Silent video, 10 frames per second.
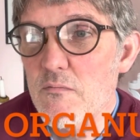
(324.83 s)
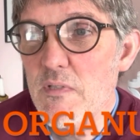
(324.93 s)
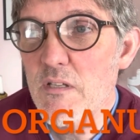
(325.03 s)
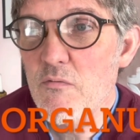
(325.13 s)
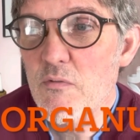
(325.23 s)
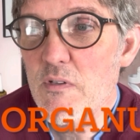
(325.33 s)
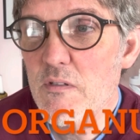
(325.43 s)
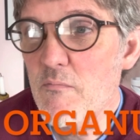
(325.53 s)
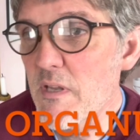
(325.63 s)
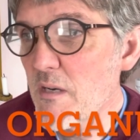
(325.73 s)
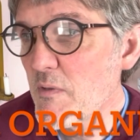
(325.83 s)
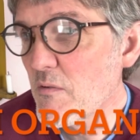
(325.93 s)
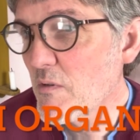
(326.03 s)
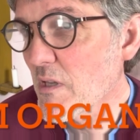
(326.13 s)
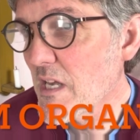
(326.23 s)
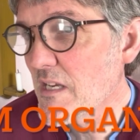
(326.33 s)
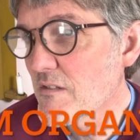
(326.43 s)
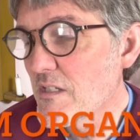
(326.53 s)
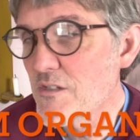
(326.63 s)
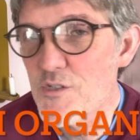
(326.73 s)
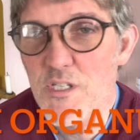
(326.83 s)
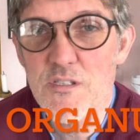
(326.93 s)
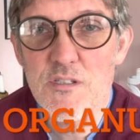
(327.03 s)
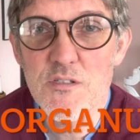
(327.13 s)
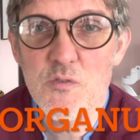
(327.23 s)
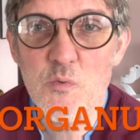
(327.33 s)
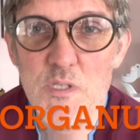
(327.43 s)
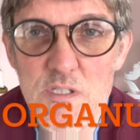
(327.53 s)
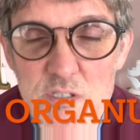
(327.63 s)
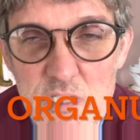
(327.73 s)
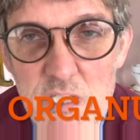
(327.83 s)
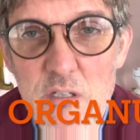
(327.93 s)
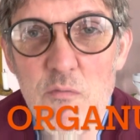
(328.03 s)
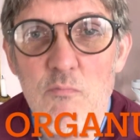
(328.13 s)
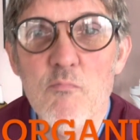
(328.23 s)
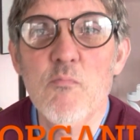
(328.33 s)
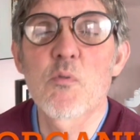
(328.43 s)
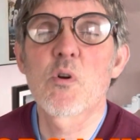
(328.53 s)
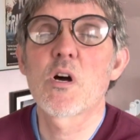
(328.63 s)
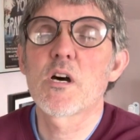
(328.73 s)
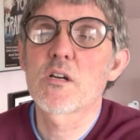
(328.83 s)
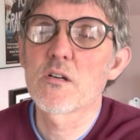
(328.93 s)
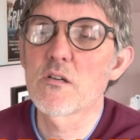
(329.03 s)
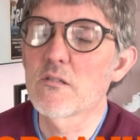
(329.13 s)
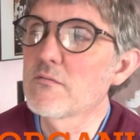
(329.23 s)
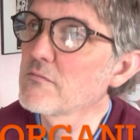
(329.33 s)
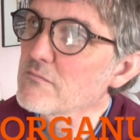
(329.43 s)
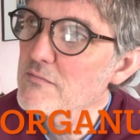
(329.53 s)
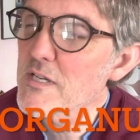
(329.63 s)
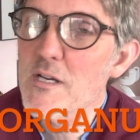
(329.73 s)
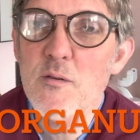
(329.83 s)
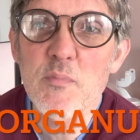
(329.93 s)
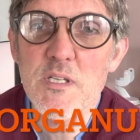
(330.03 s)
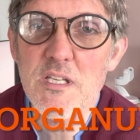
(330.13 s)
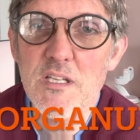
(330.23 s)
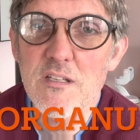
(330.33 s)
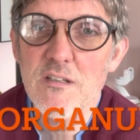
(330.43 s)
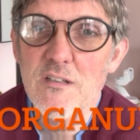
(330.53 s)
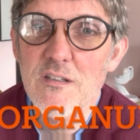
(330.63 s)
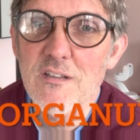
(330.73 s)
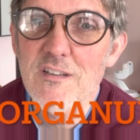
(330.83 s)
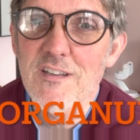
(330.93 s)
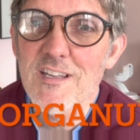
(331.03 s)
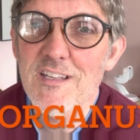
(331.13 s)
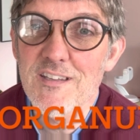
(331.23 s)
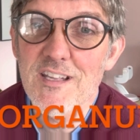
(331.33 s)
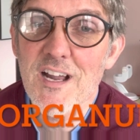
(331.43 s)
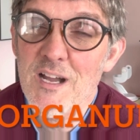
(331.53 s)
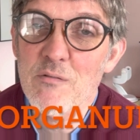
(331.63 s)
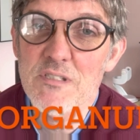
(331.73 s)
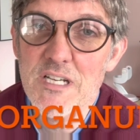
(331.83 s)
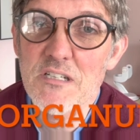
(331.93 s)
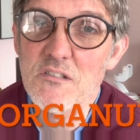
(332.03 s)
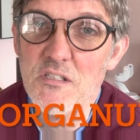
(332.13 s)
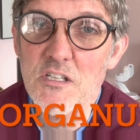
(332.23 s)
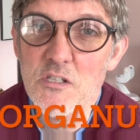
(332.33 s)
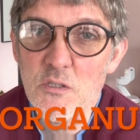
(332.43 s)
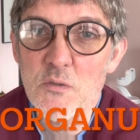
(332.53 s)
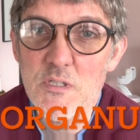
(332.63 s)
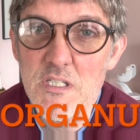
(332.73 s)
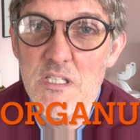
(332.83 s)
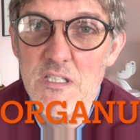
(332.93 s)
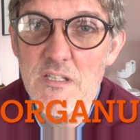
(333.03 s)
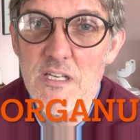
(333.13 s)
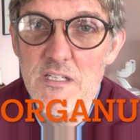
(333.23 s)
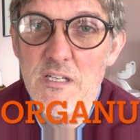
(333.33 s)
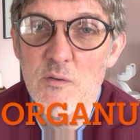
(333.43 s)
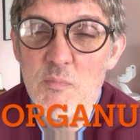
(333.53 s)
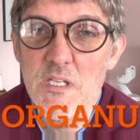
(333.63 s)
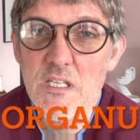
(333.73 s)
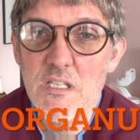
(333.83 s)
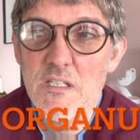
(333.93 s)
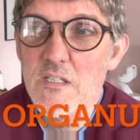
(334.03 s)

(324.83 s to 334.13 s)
It made me realize that Jesus was in a broader company and that I was actually included in that company